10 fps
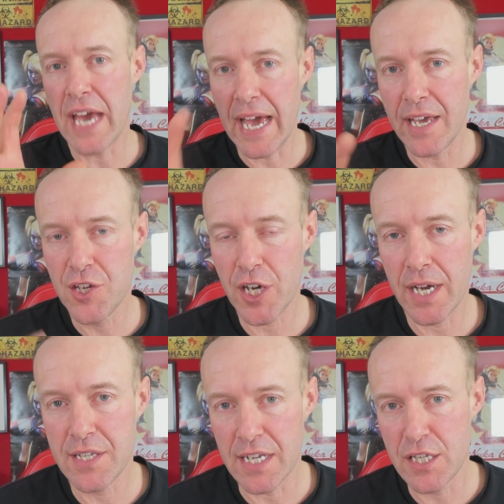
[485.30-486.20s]
age
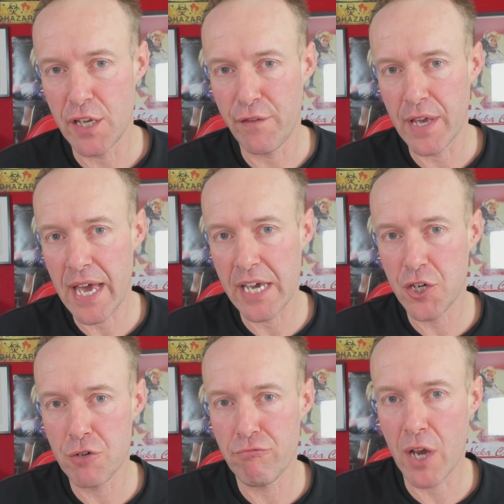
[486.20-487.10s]

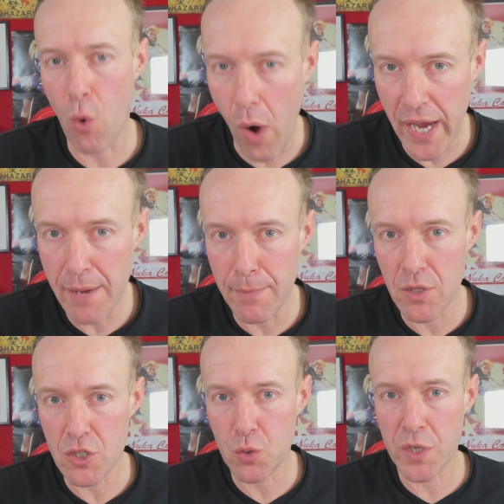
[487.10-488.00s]
identification
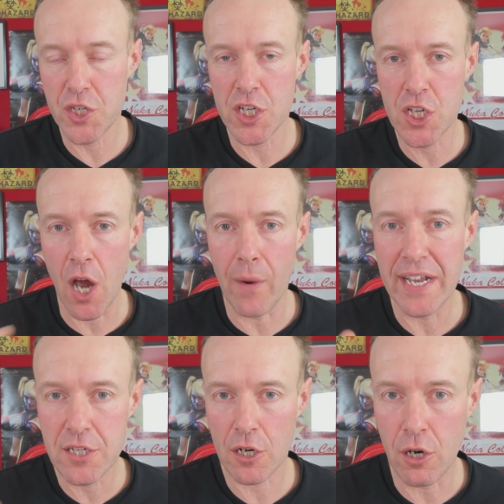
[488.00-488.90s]
requirement, which is going
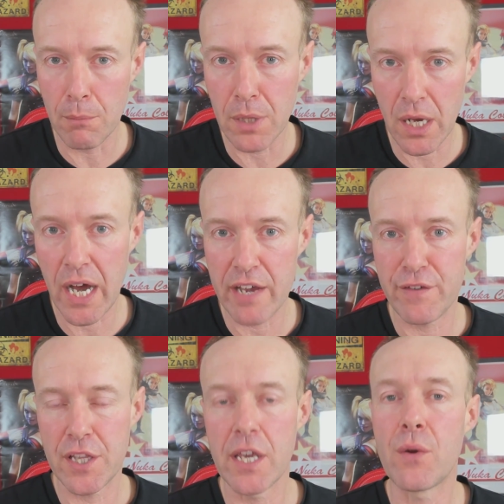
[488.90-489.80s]
to come live
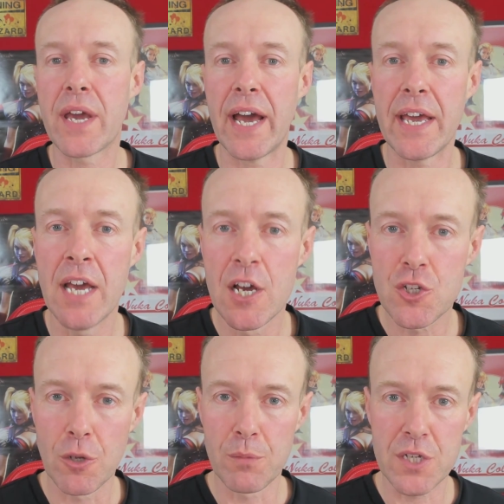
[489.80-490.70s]
in the UK
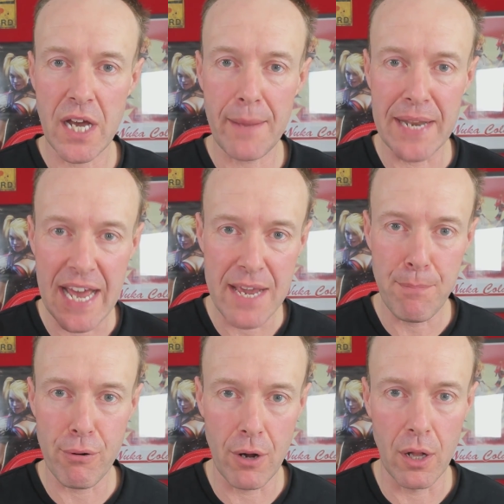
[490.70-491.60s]
sometime in
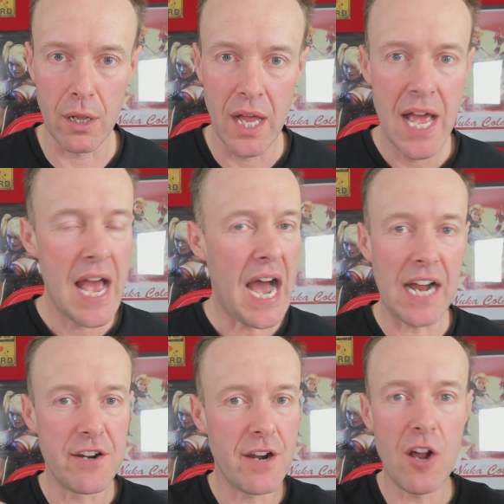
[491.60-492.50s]
April,
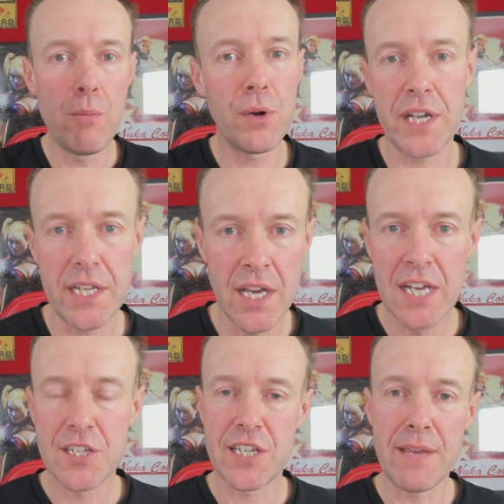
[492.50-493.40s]
and nobody
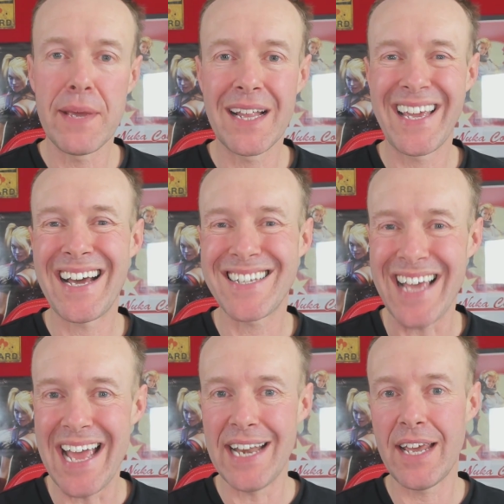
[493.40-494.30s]
seemingly has
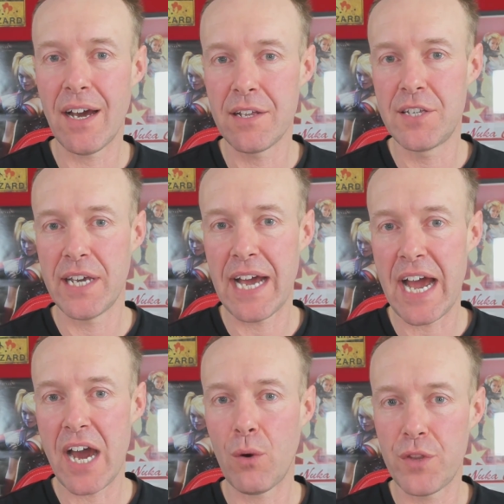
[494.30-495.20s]
any idea
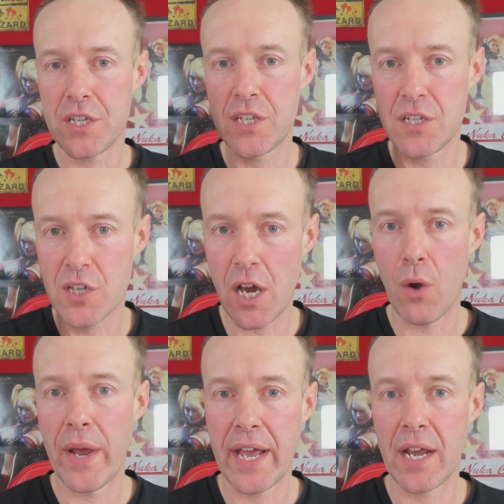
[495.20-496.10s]
how this is
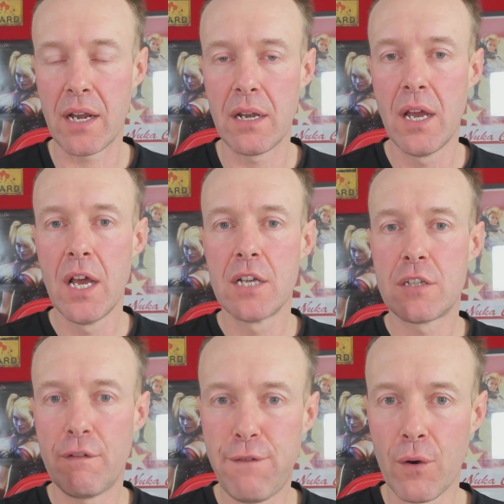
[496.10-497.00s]
going
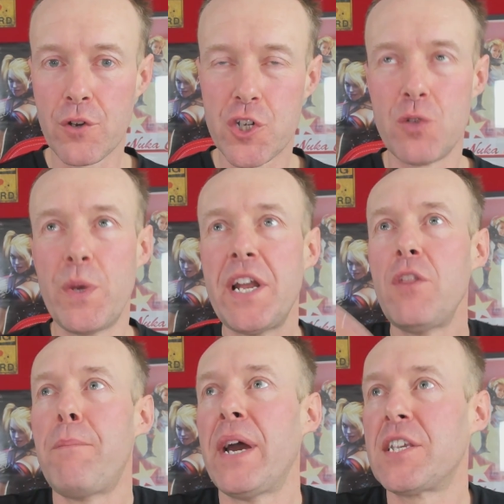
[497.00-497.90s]
to function. We know the
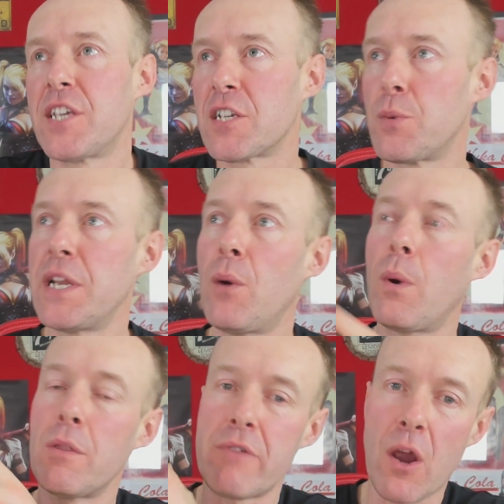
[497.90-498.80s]
basics, we know
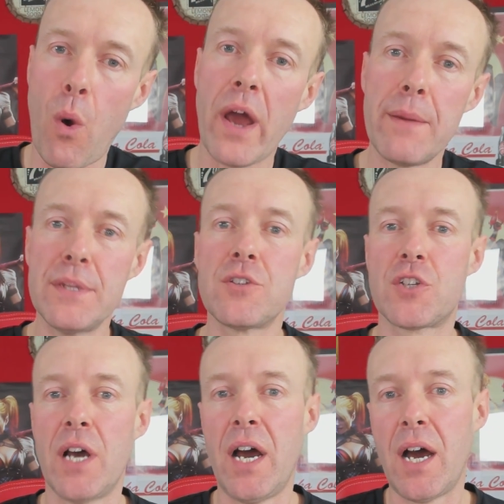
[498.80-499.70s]
what the requirements
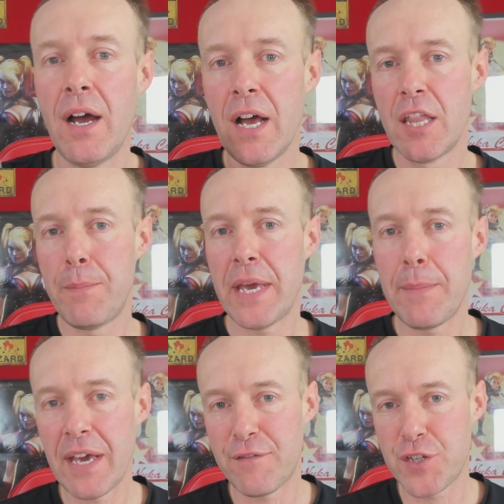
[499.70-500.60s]
are. The
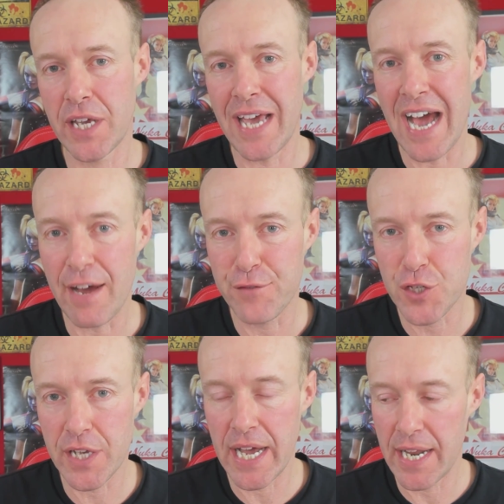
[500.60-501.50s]
BBFC have
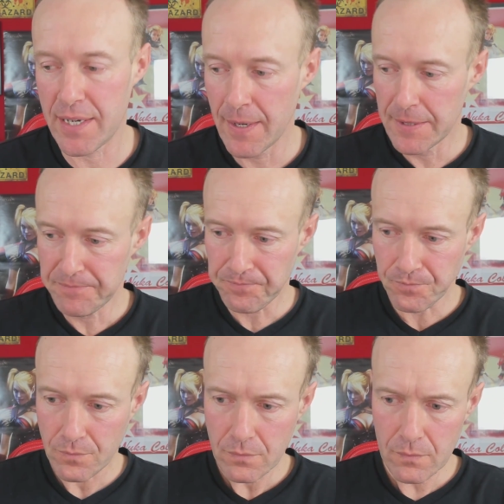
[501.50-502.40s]
said
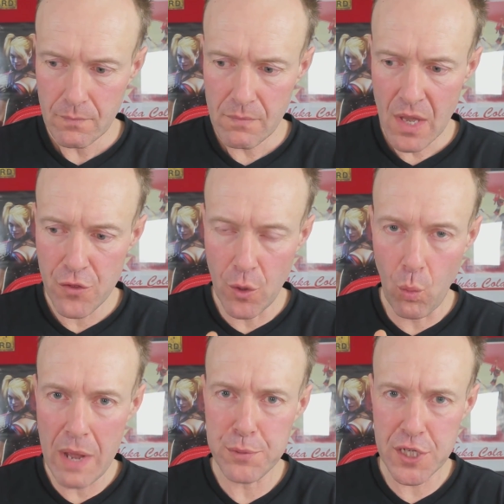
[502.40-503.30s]
that
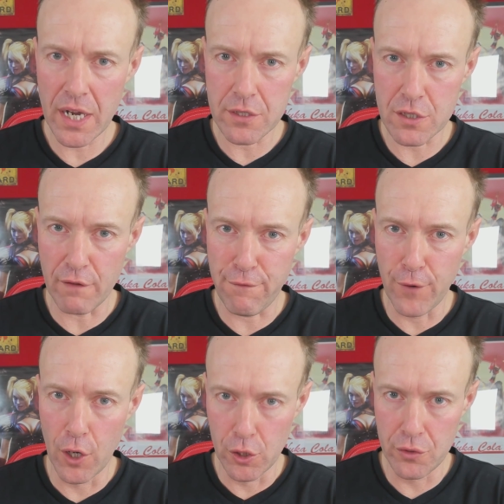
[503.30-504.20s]
websites that
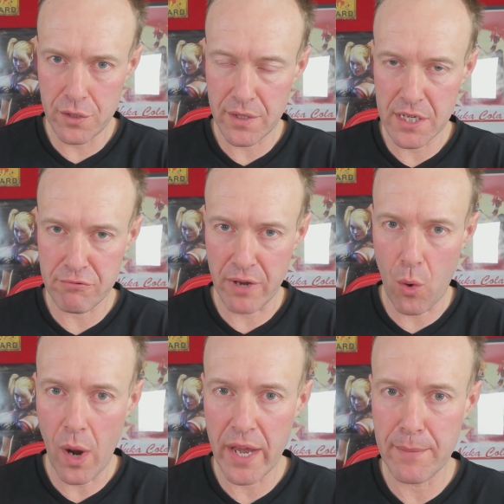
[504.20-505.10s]
fall under these
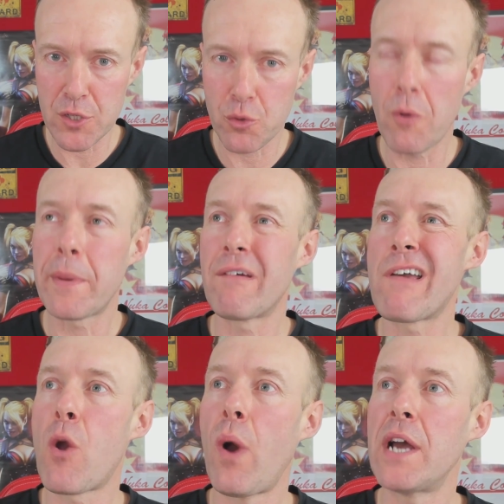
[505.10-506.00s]
requirements will be
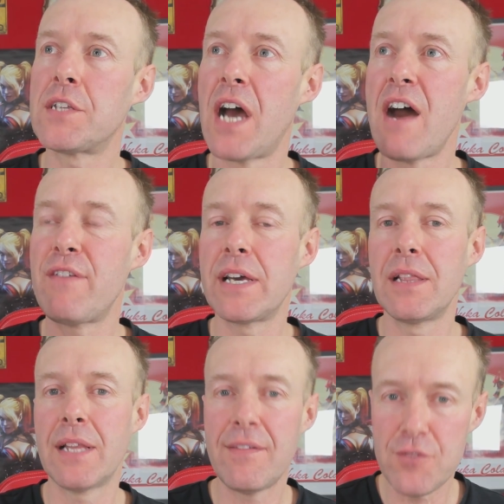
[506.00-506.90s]
required to have a
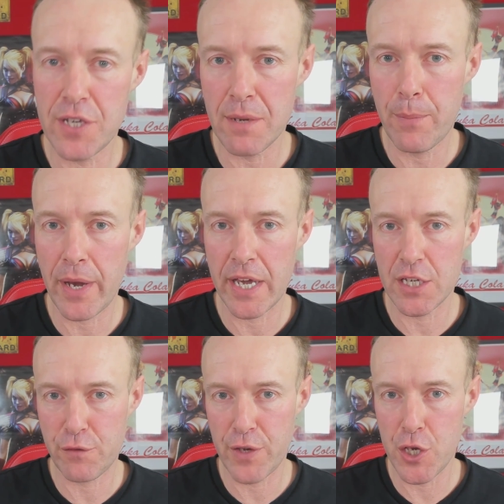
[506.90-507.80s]
landing
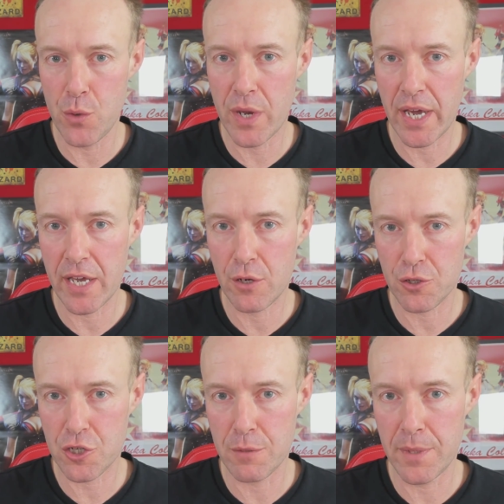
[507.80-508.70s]
page for UK
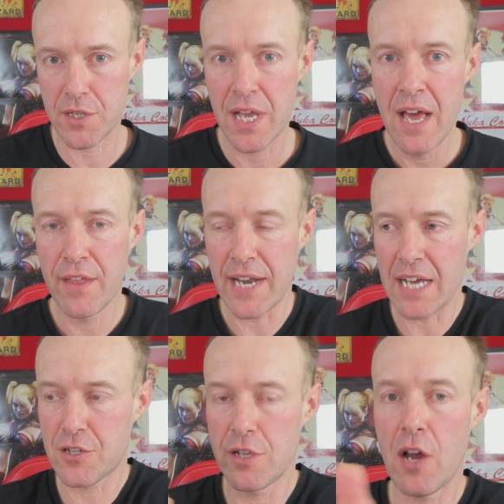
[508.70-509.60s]
customers that
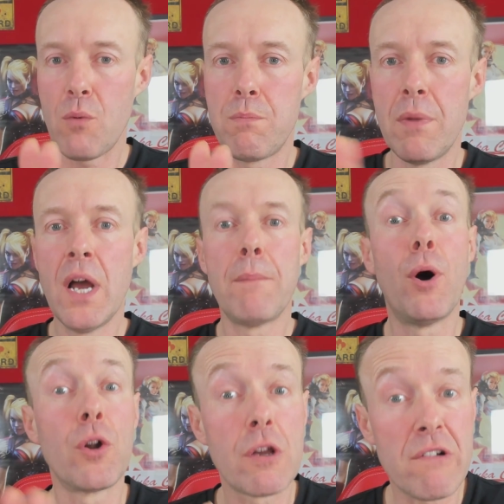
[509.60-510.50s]
has no
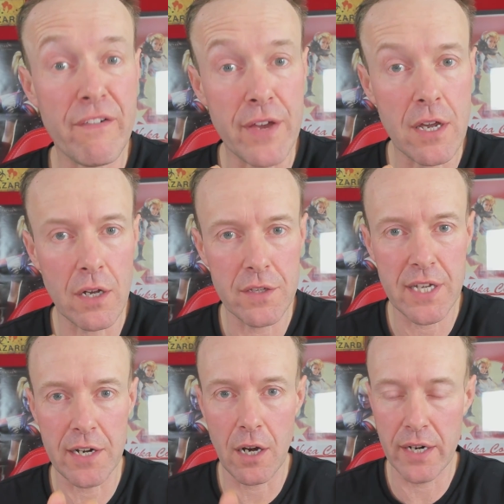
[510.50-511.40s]
pornographic
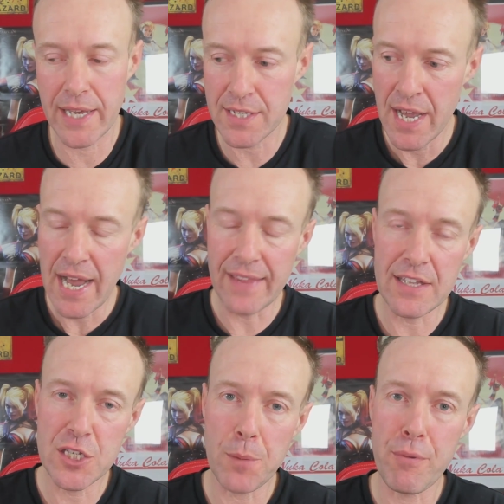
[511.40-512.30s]
content on it, and then
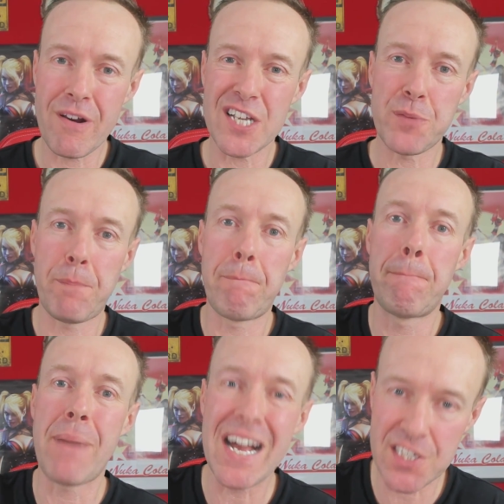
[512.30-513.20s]
to progress
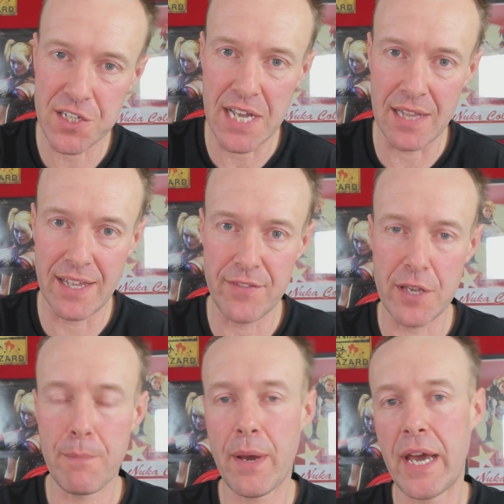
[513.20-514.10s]
past that landing
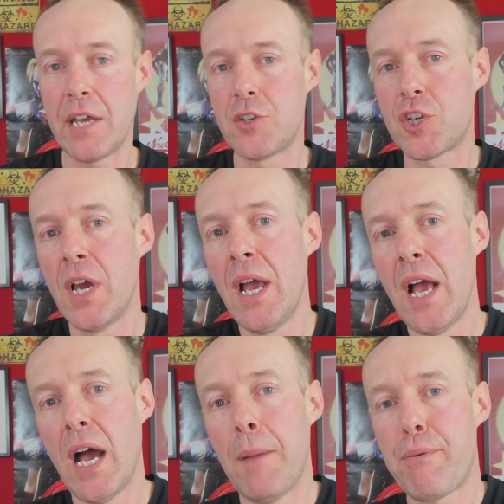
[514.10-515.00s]
page,
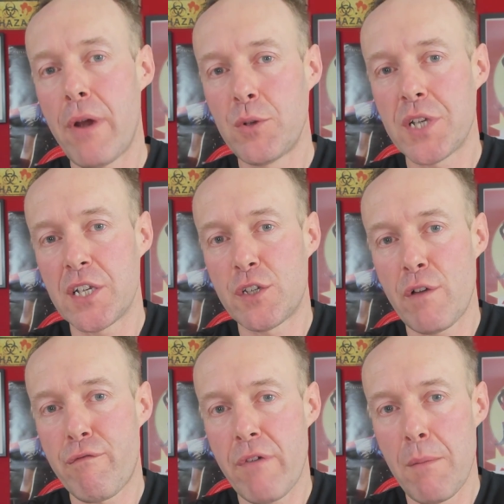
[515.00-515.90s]
a process
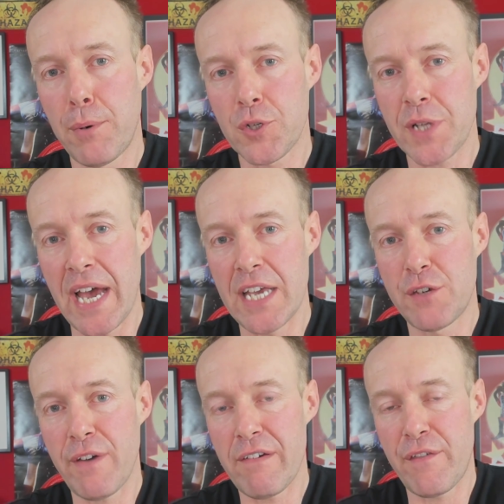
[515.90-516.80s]
of robust age
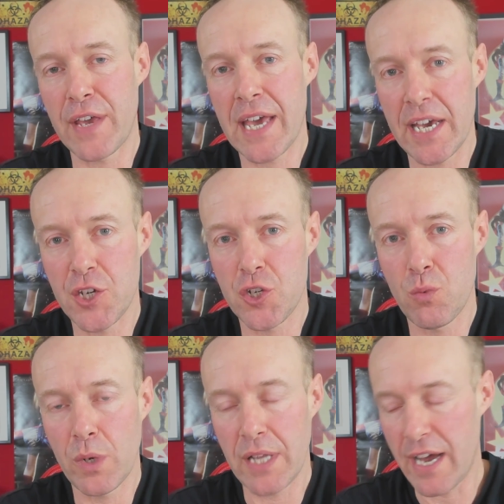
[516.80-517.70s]
verification
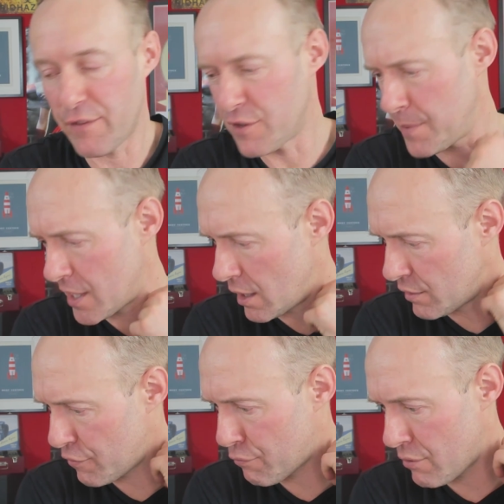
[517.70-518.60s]
will have to be
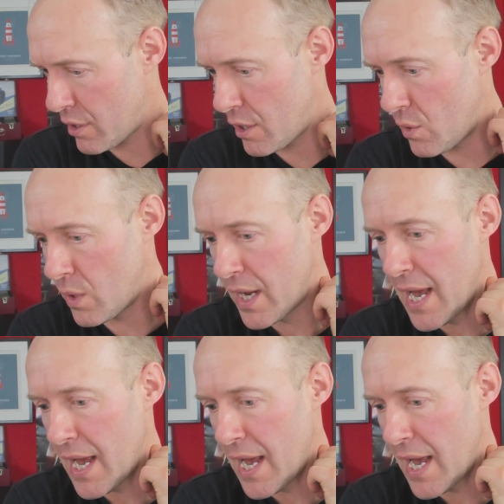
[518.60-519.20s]
gone through.